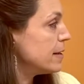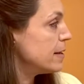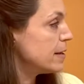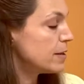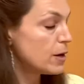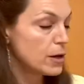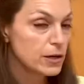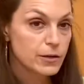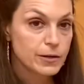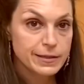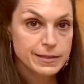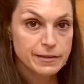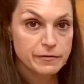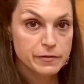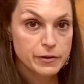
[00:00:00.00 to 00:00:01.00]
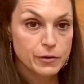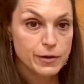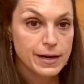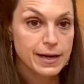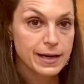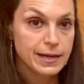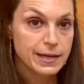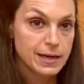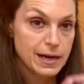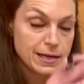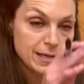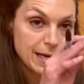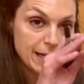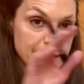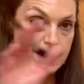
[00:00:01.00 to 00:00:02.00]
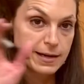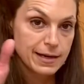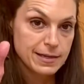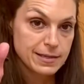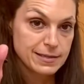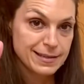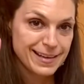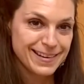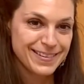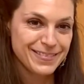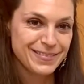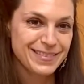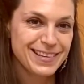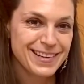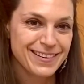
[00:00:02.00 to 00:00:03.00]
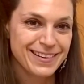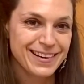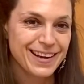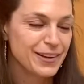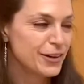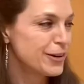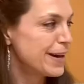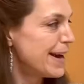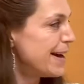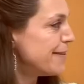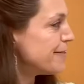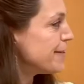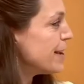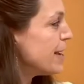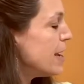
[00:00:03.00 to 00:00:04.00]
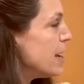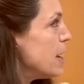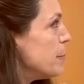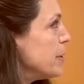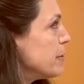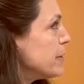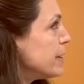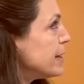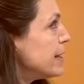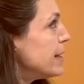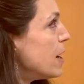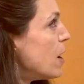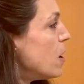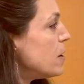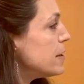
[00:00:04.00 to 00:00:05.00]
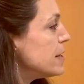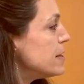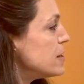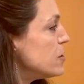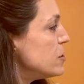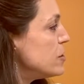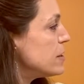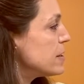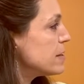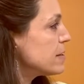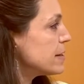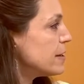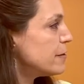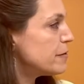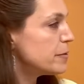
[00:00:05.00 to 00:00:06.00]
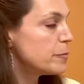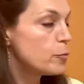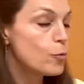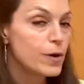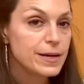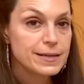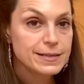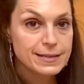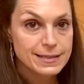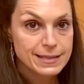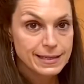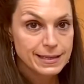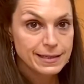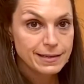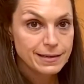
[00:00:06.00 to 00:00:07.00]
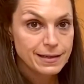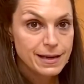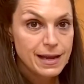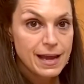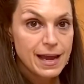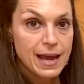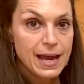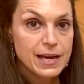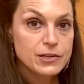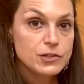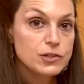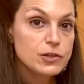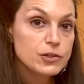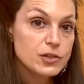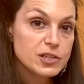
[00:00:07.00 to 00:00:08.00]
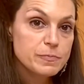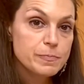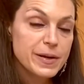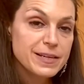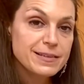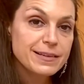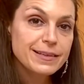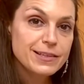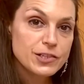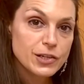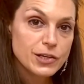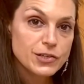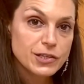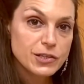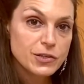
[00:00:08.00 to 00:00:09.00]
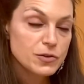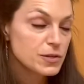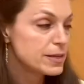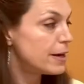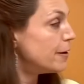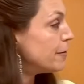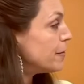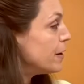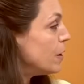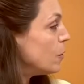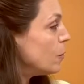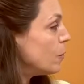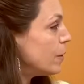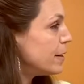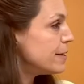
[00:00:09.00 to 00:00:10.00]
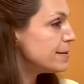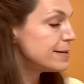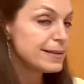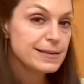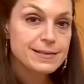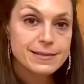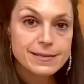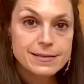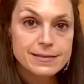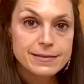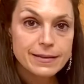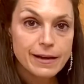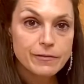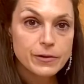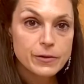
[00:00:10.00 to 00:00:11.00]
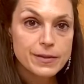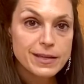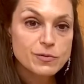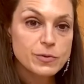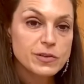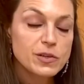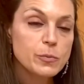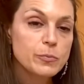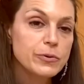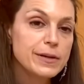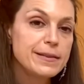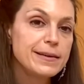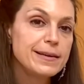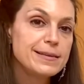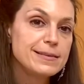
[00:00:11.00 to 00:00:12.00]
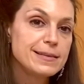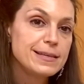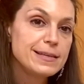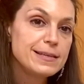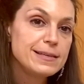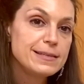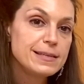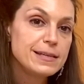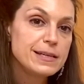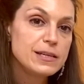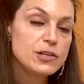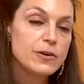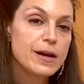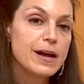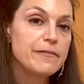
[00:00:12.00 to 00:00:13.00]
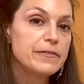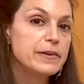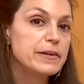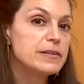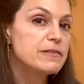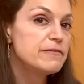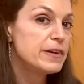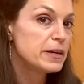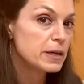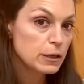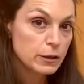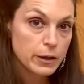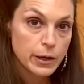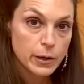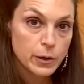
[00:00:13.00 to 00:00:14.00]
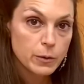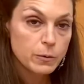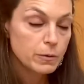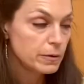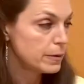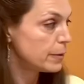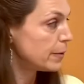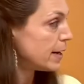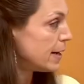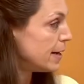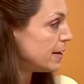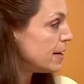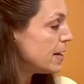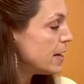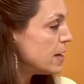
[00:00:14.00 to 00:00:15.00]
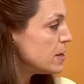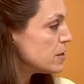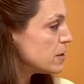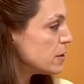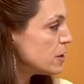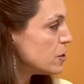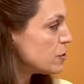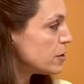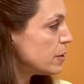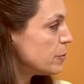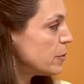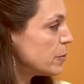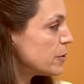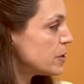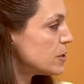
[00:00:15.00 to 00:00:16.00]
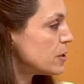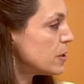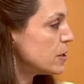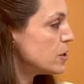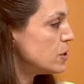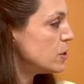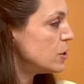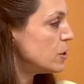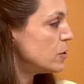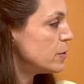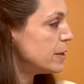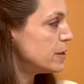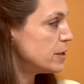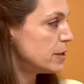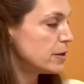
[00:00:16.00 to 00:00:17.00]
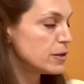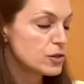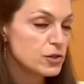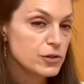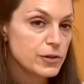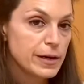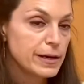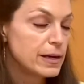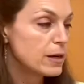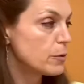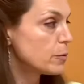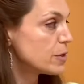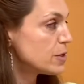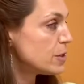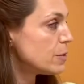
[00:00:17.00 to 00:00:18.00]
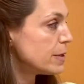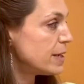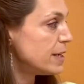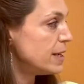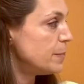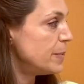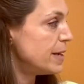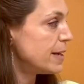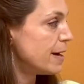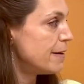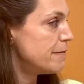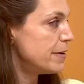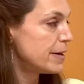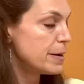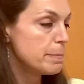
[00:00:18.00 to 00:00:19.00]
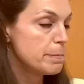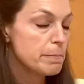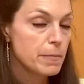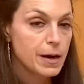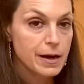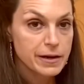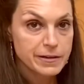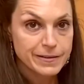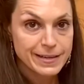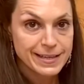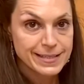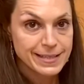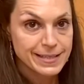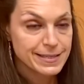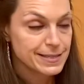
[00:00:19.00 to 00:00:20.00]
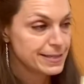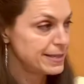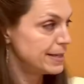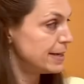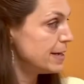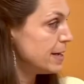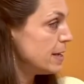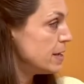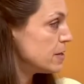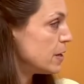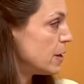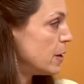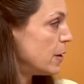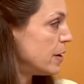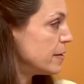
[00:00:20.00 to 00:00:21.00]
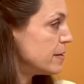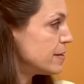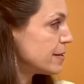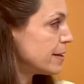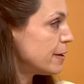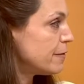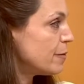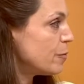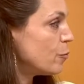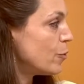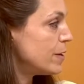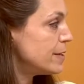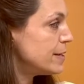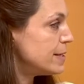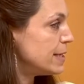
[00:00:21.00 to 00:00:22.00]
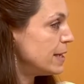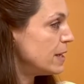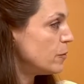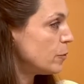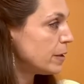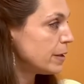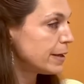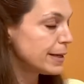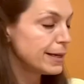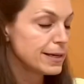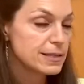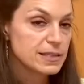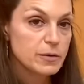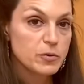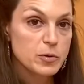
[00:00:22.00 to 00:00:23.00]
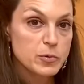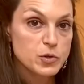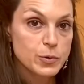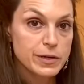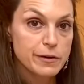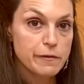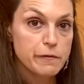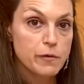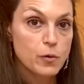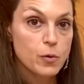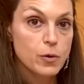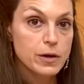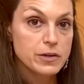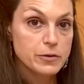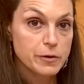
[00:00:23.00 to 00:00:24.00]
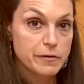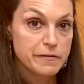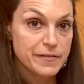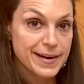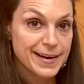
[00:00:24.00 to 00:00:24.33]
article I did for Greg, I had a nice color graph. But really all it is using a scale from 1 to 10. And you're just basically judging yourself. 1 is the easiest level. That's when your breathing is easy, your effort is very low, okay? So usually when we're starting to do endurance training, we're still keeping a very moderate intensity. So on the scale from 1 to 10, we're looking at somewhere between a 4 to a 5.